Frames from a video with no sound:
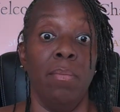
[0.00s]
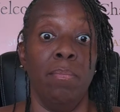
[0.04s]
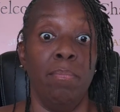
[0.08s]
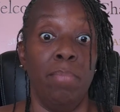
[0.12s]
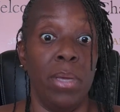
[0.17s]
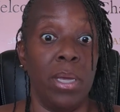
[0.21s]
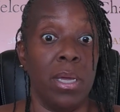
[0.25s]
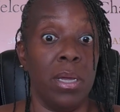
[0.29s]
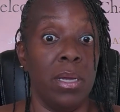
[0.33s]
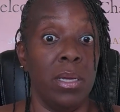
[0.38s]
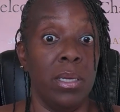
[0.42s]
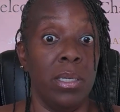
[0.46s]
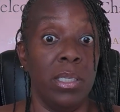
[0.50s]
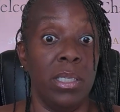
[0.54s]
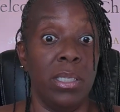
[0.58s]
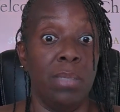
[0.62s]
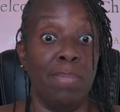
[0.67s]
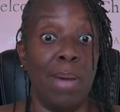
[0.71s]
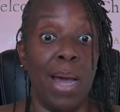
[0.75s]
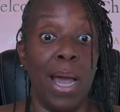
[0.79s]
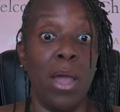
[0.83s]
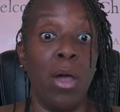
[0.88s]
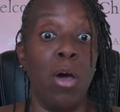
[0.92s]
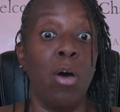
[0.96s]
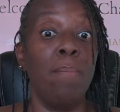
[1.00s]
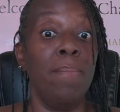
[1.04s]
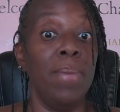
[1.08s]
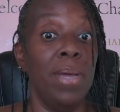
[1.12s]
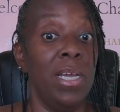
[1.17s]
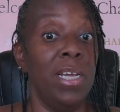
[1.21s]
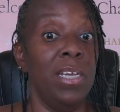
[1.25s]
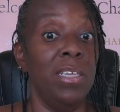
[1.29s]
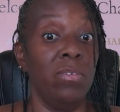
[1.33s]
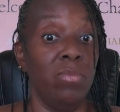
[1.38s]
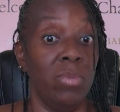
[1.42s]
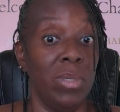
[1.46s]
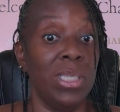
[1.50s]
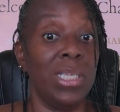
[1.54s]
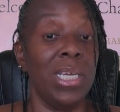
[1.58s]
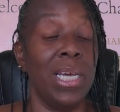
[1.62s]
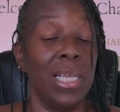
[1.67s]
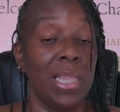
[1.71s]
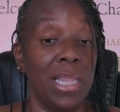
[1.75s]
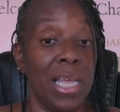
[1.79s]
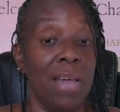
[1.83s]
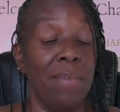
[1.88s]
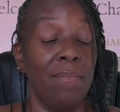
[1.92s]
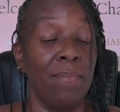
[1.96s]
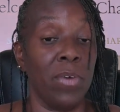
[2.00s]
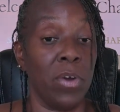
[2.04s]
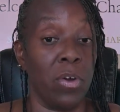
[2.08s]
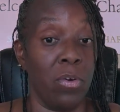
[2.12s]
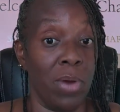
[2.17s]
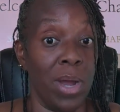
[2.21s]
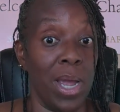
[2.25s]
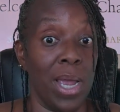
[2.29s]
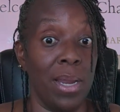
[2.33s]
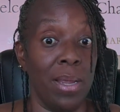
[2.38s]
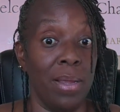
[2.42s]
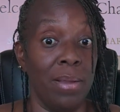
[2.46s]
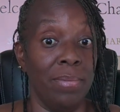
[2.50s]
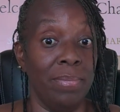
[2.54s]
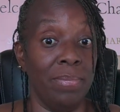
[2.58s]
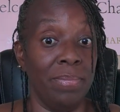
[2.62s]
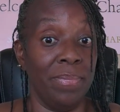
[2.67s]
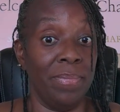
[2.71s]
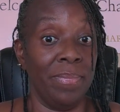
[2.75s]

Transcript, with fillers: Because by all means, we take that for granted.